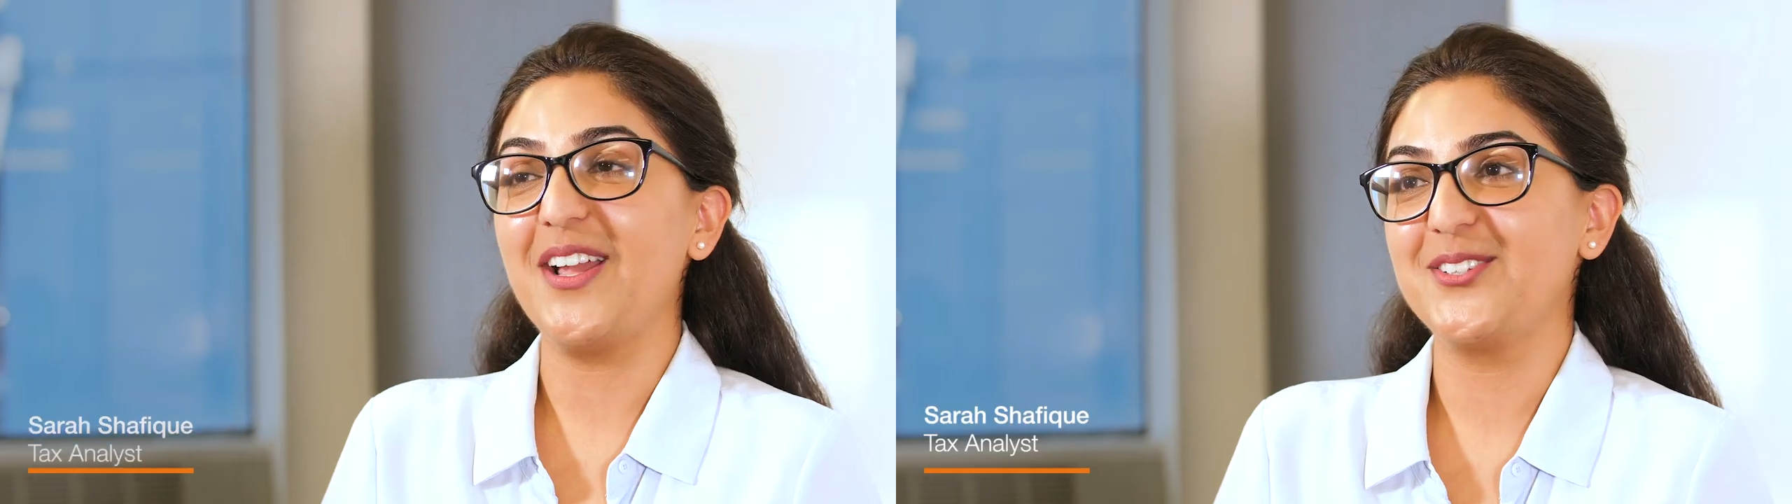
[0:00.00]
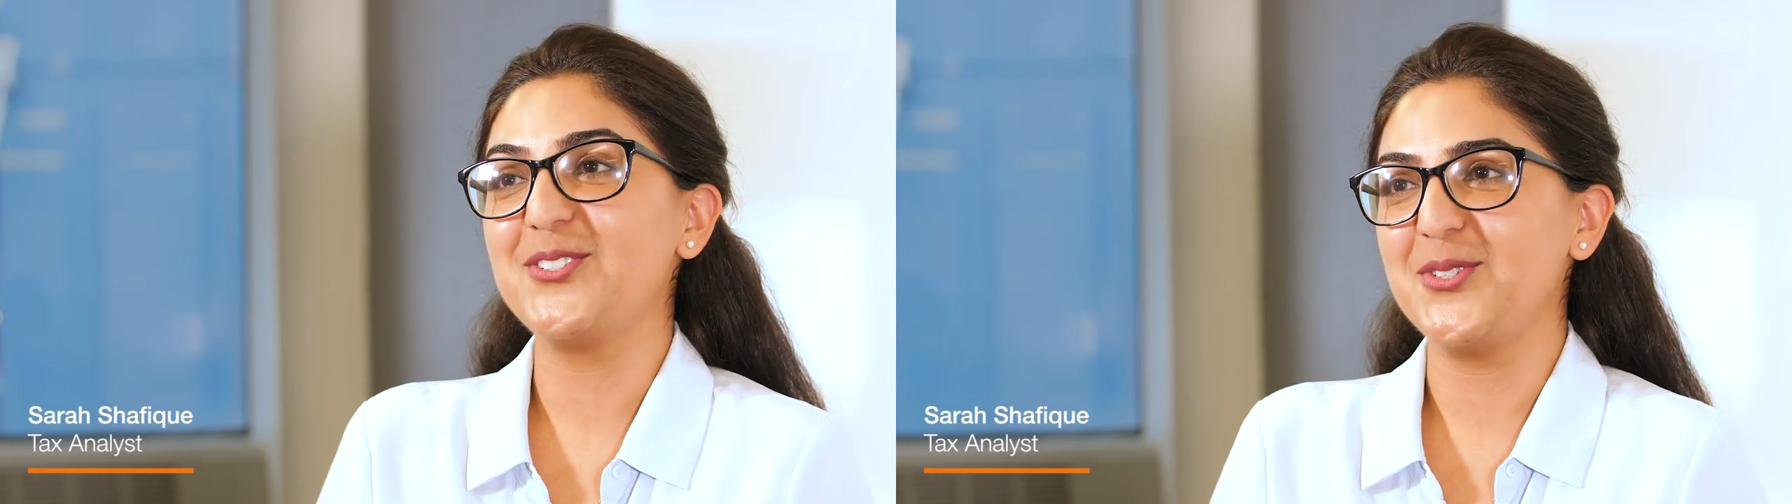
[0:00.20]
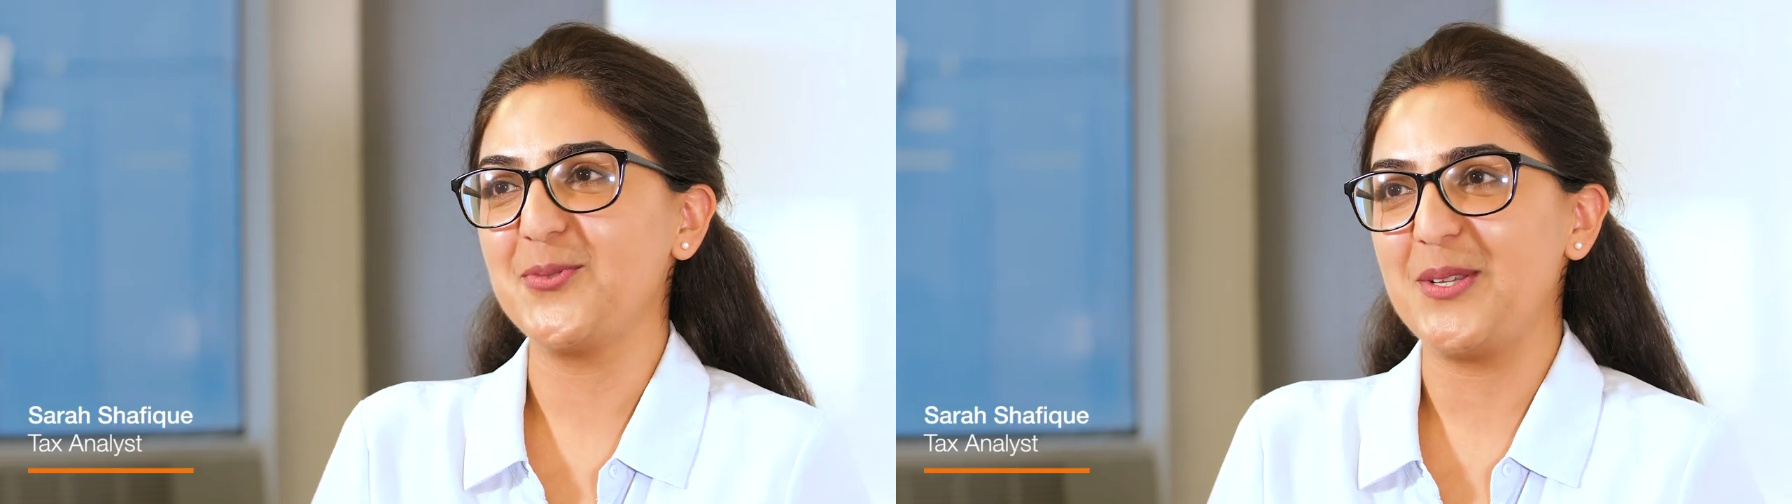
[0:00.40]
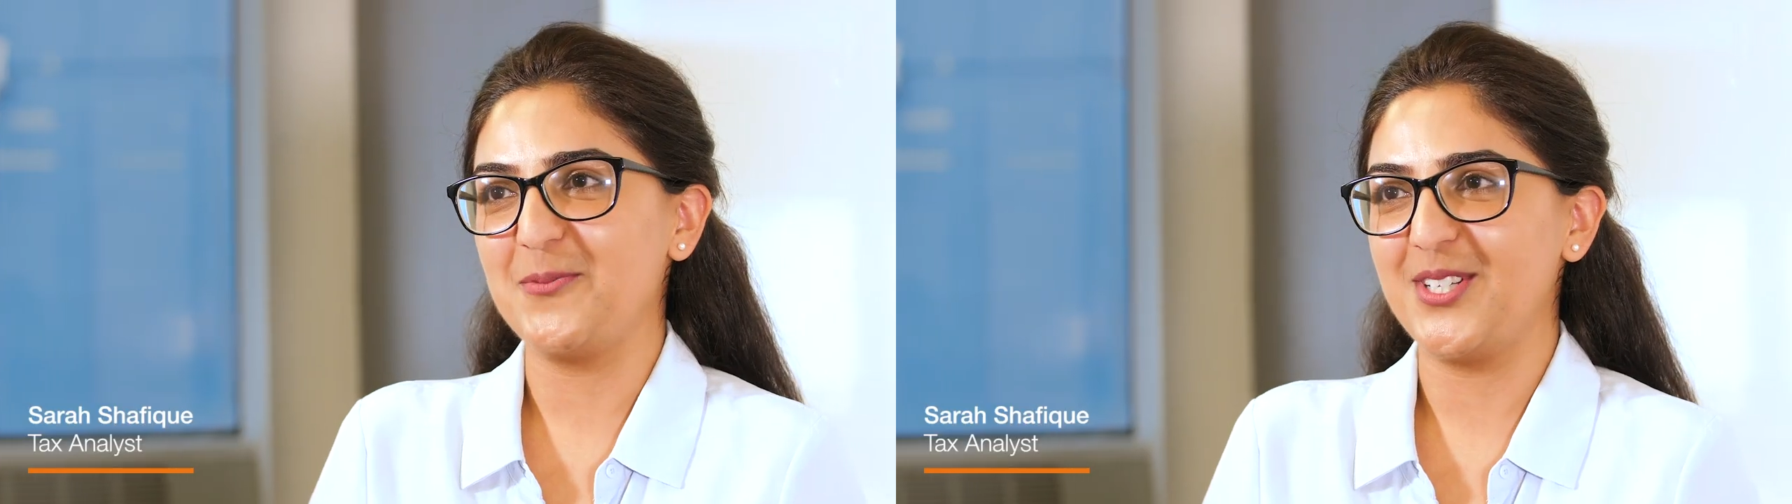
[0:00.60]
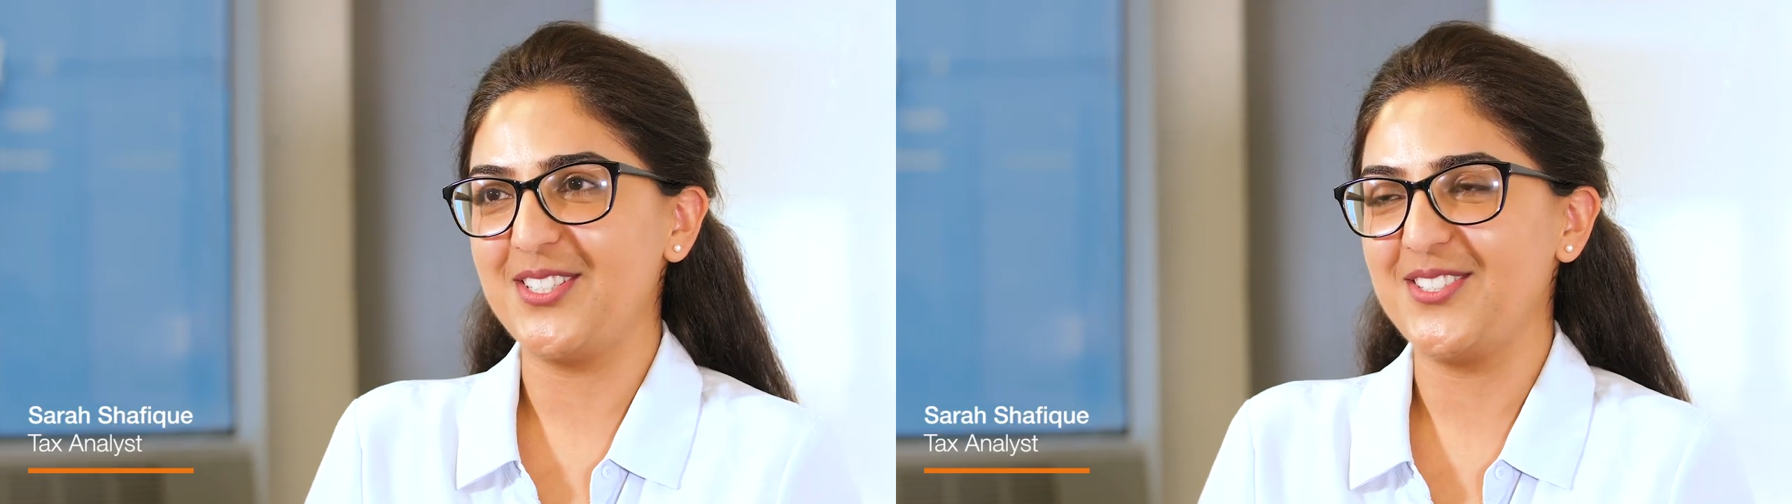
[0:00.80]
If I could choose
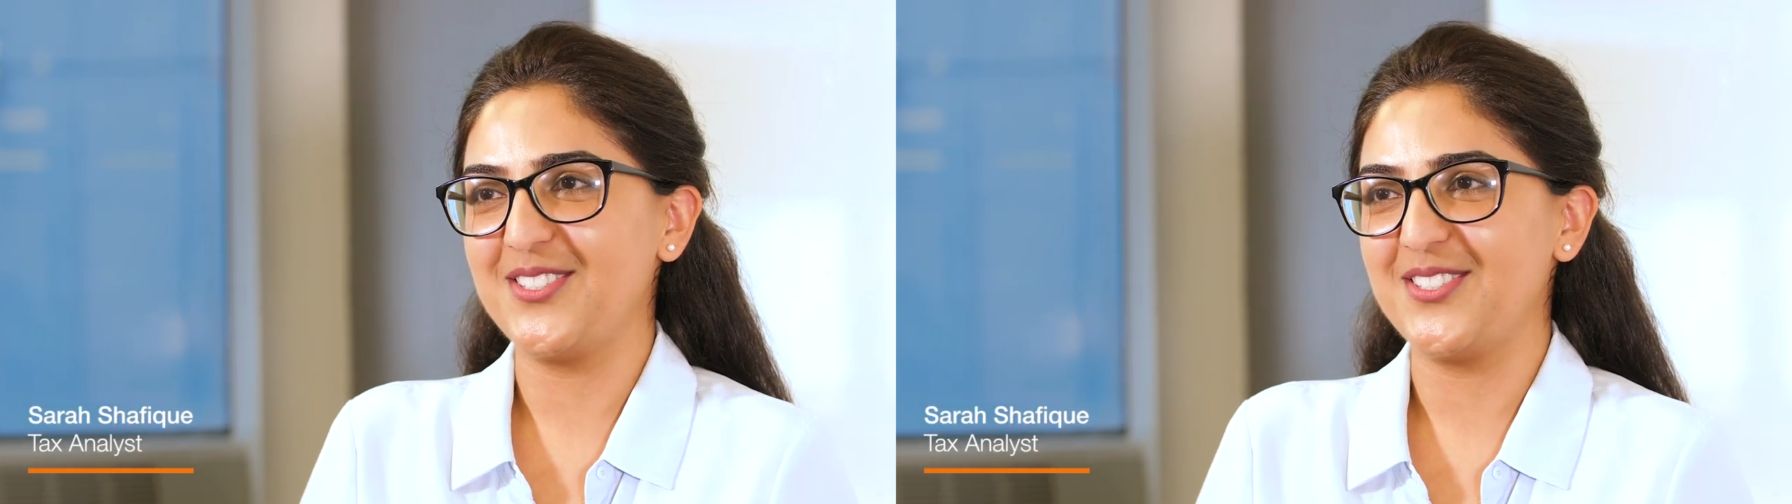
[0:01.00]
one word